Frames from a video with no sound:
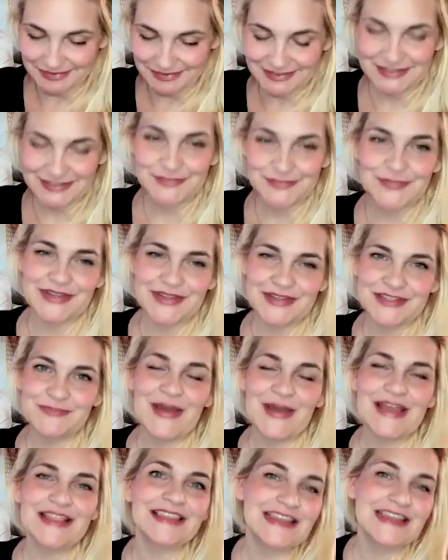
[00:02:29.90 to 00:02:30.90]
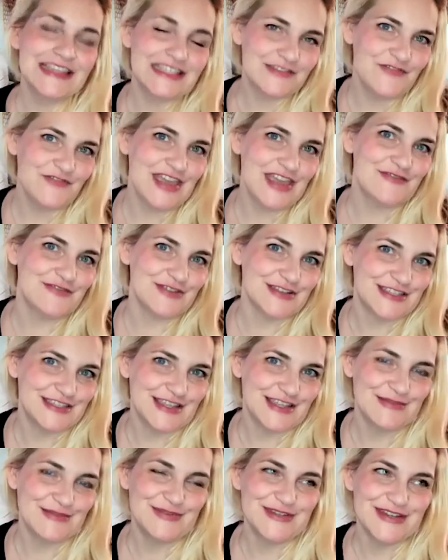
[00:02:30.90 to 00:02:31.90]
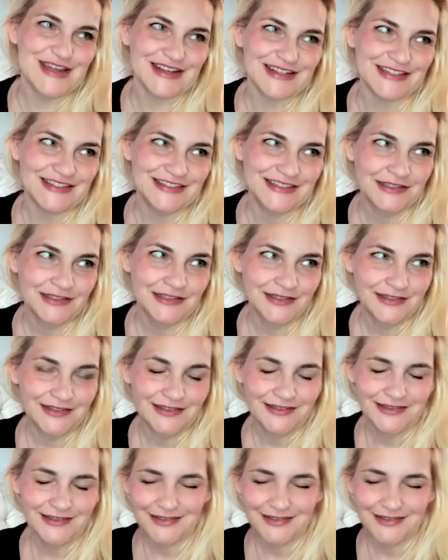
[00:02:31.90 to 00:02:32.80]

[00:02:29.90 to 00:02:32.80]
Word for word: It's, it's my least favorite subject. I